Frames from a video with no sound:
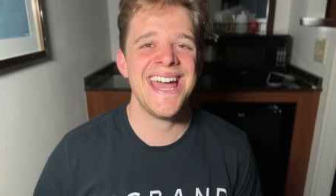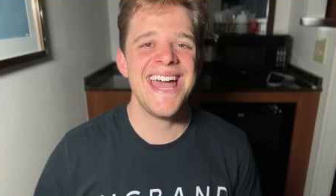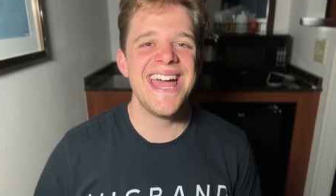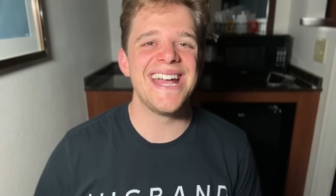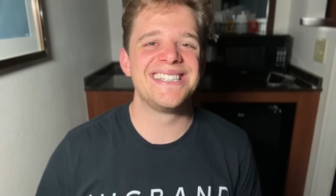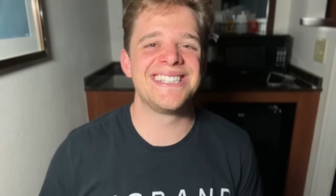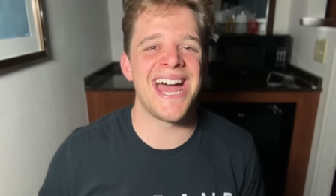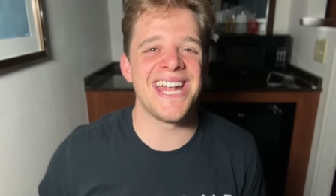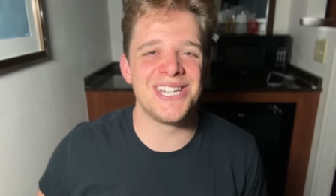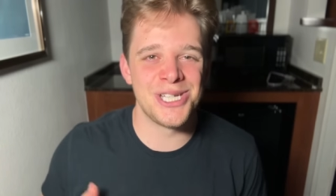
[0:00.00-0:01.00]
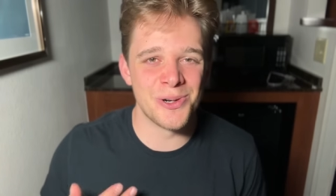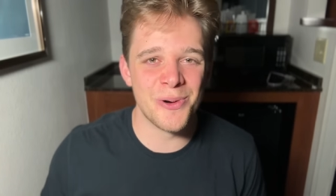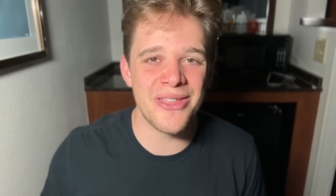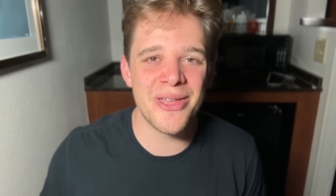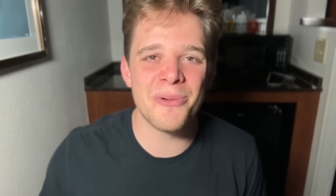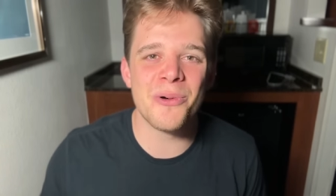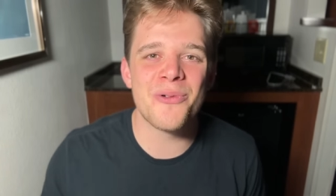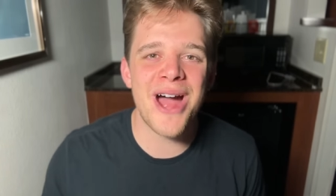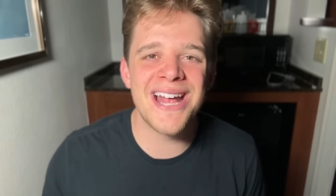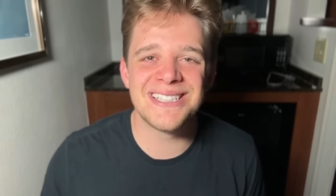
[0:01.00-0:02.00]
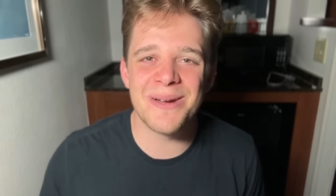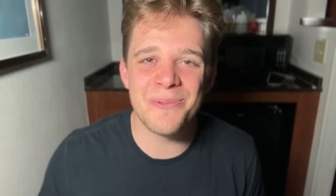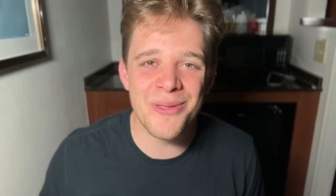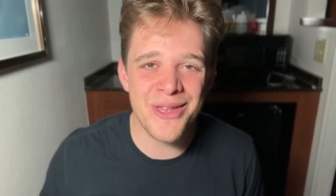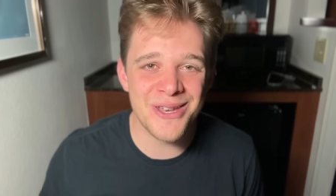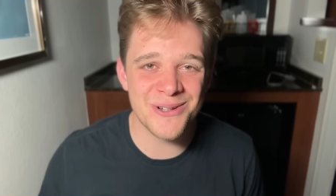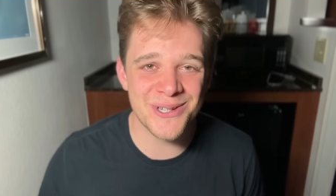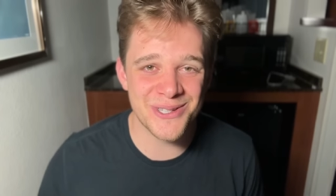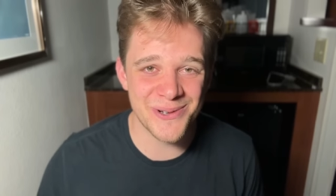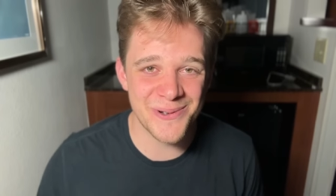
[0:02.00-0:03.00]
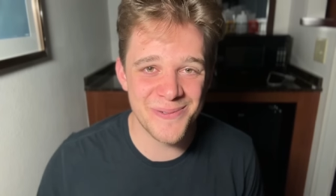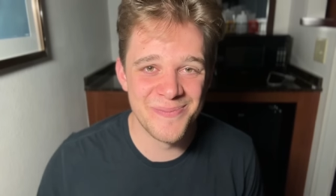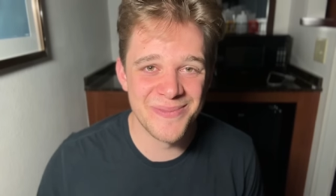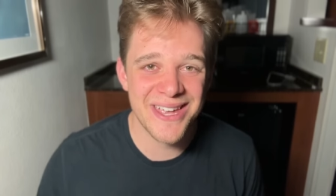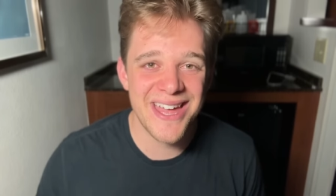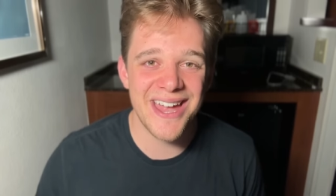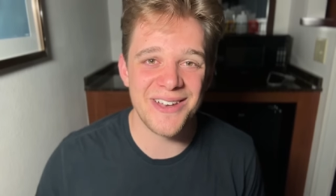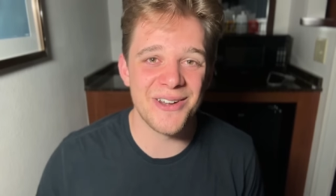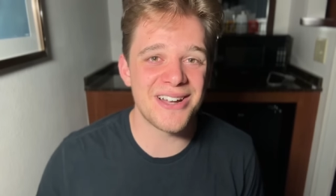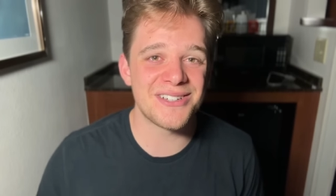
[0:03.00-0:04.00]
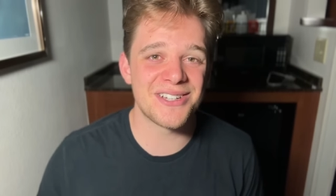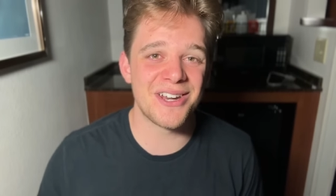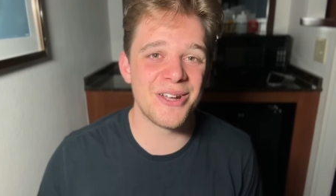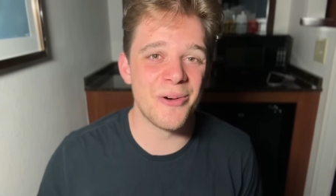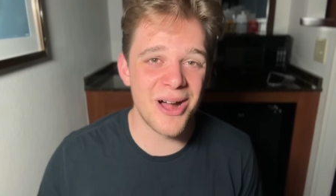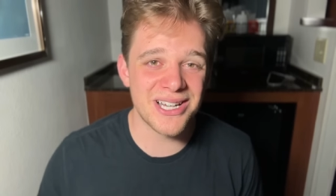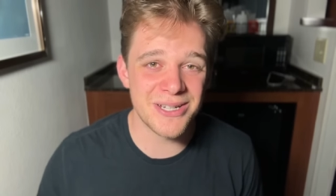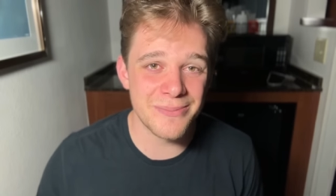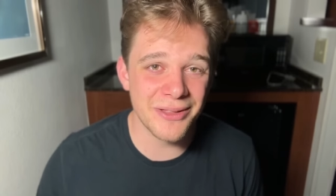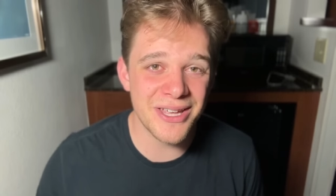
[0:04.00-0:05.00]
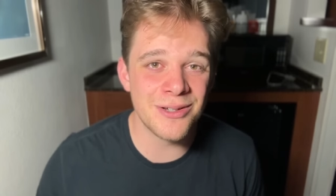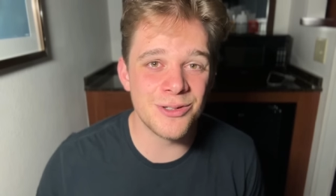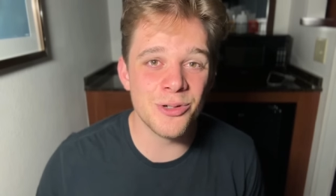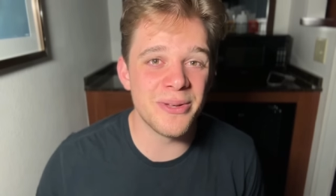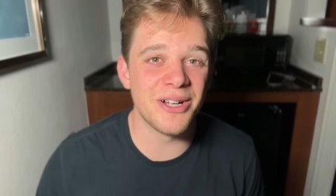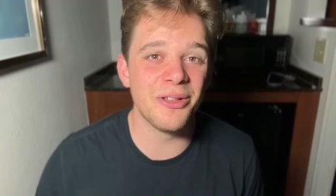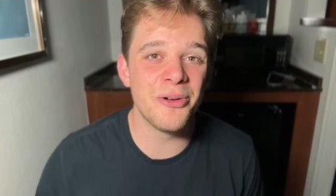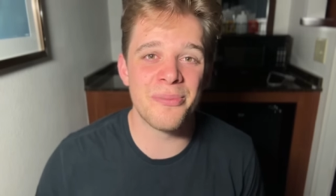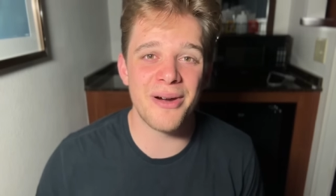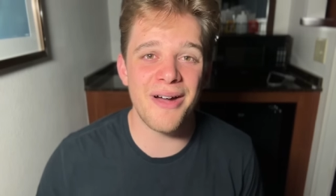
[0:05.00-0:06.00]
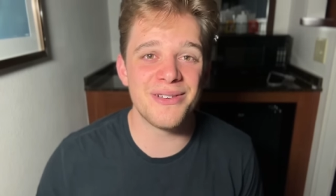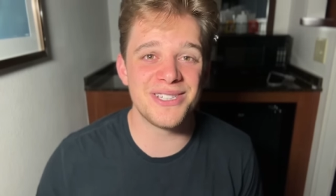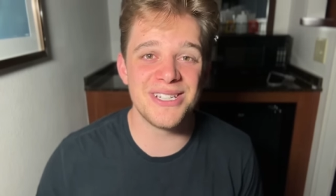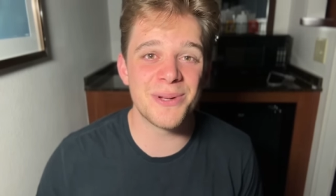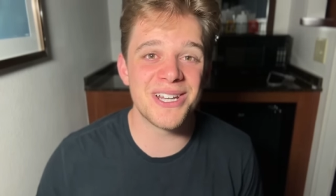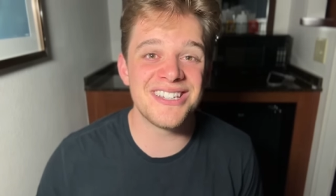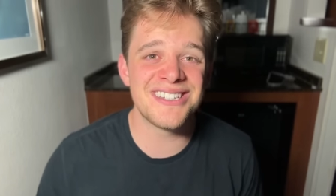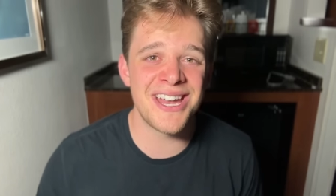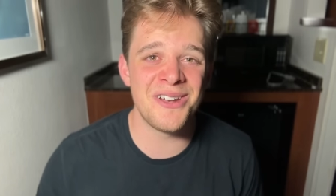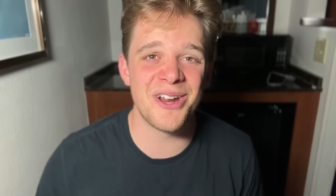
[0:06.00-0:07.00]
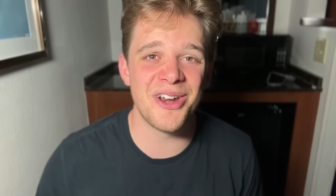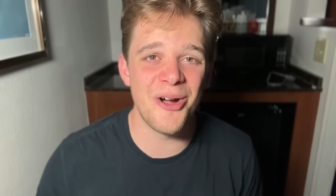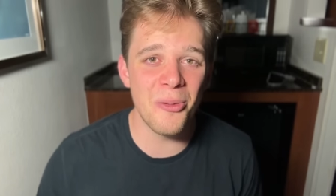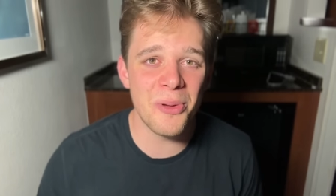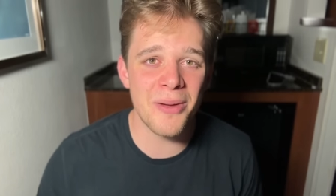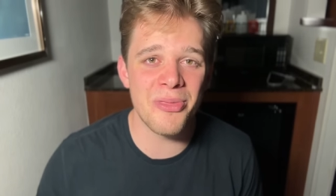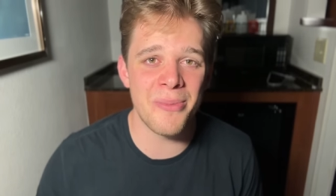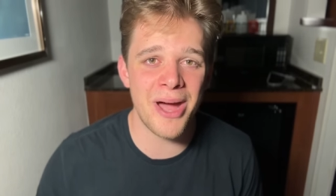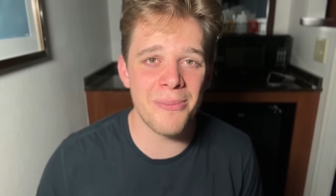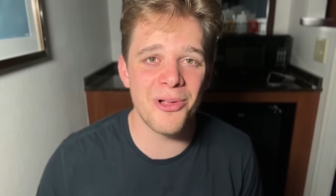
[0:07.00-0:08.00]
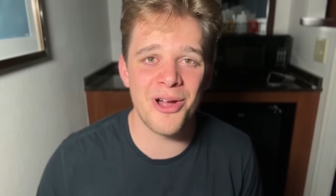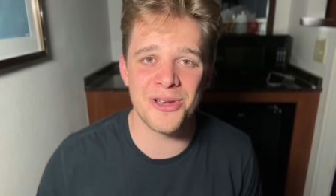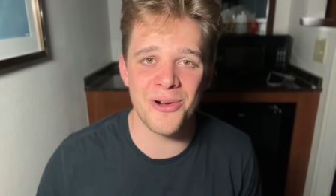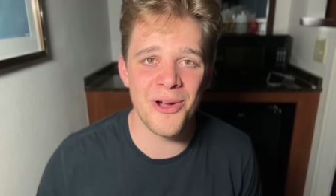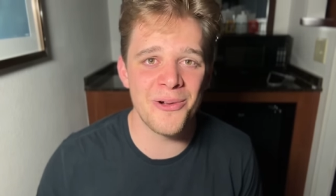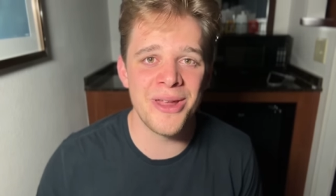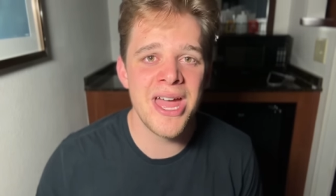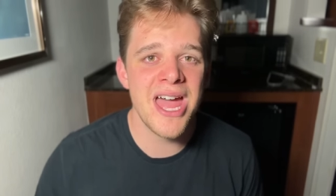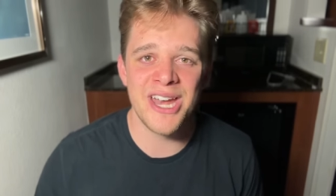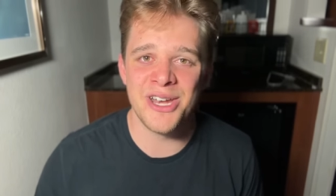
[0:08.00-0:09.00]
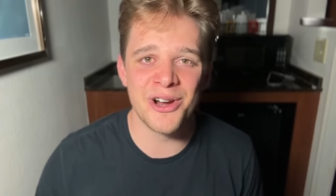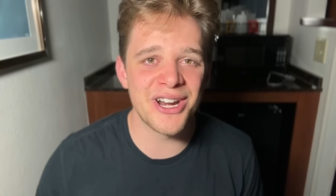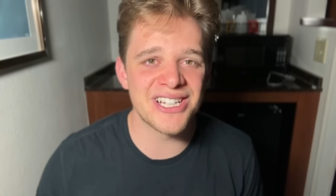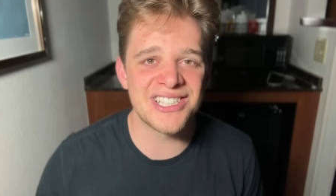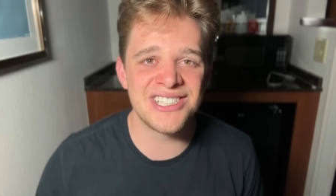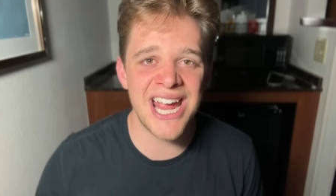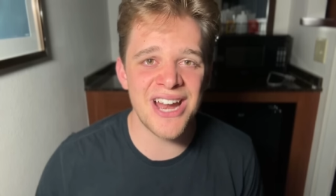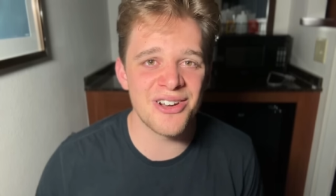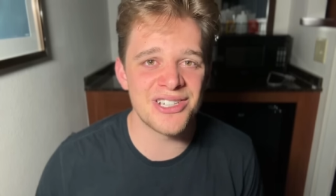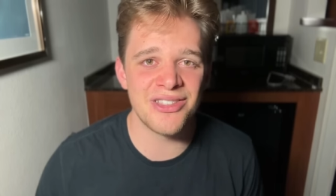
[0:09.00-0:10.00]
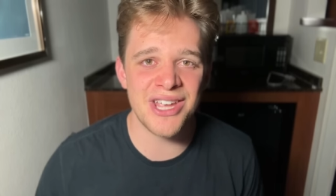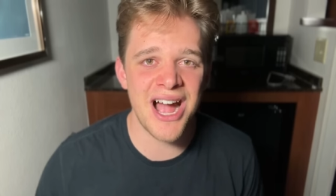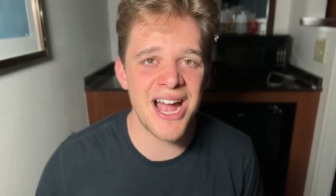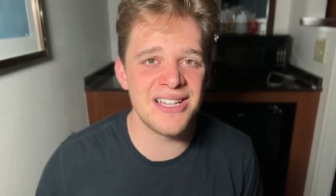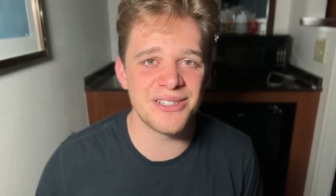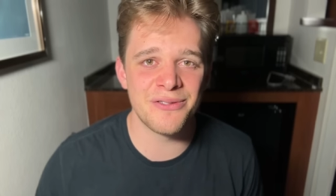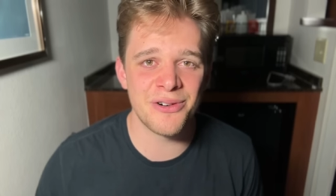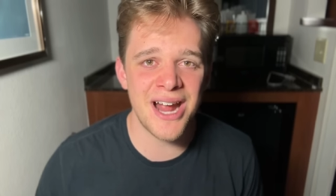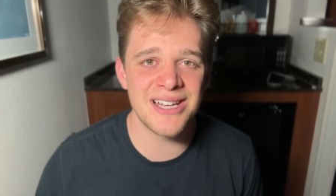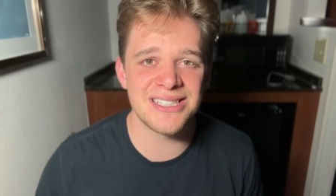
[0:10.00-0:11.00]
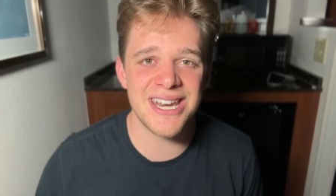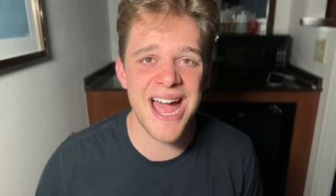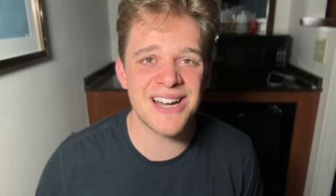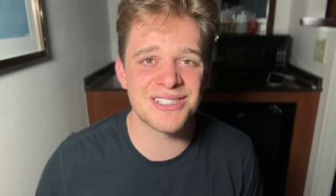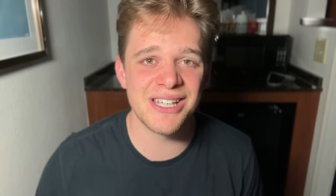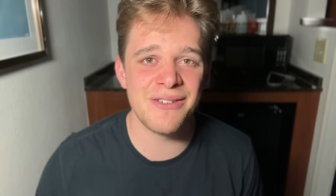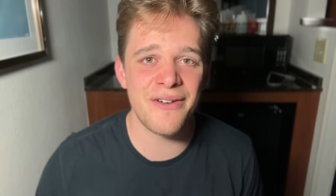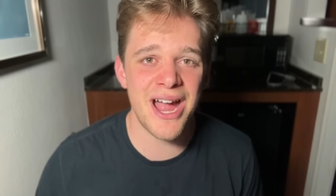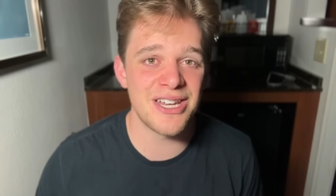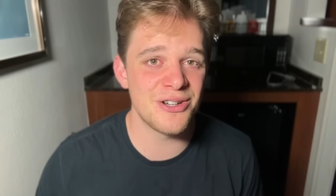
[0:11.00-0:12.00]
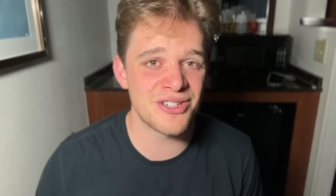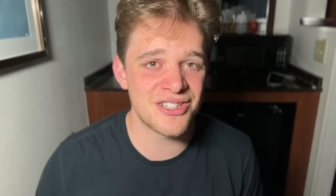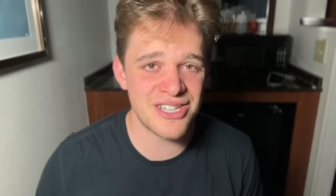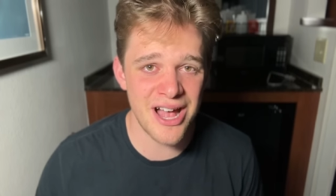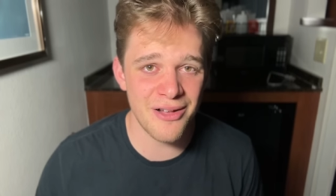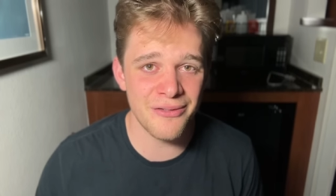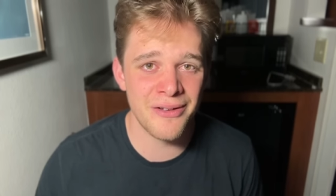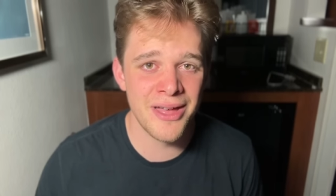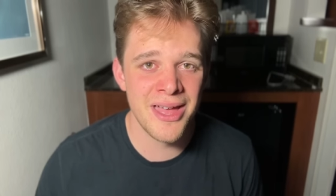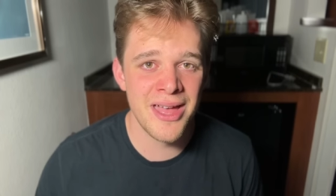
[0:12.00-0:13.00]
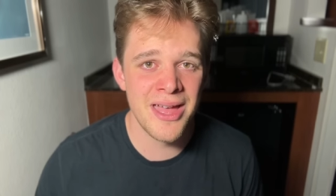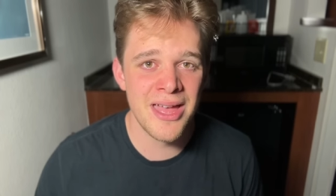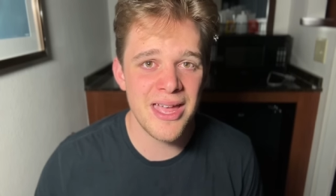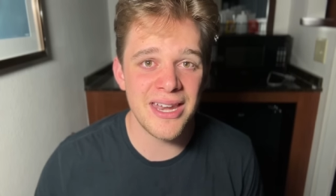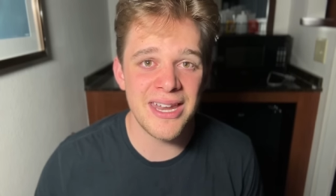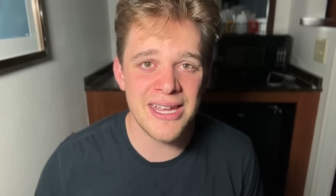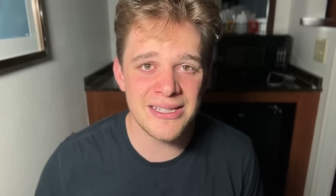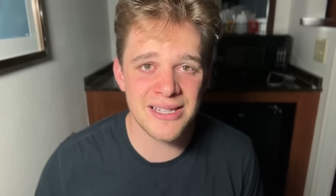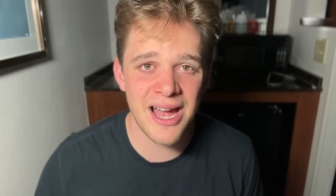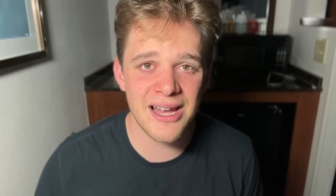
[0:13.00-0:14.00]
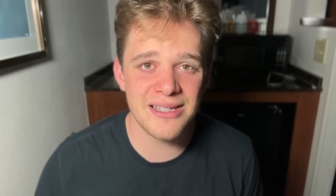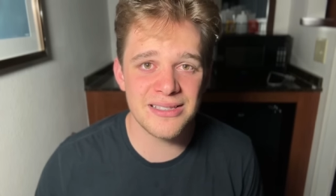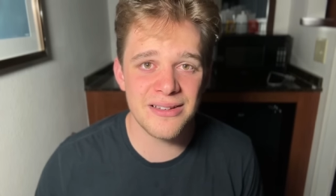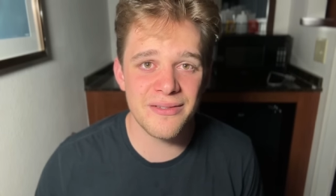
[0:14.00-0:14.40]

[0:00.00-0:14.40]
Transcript: It's that joy that will rise up within your soul. And you're not just going to go watch a million doom and gloom prophecies, but instead you're going to open up the Bible on your own, and you're going to stare into the eyes of Christ and actually find yourself in his eyes.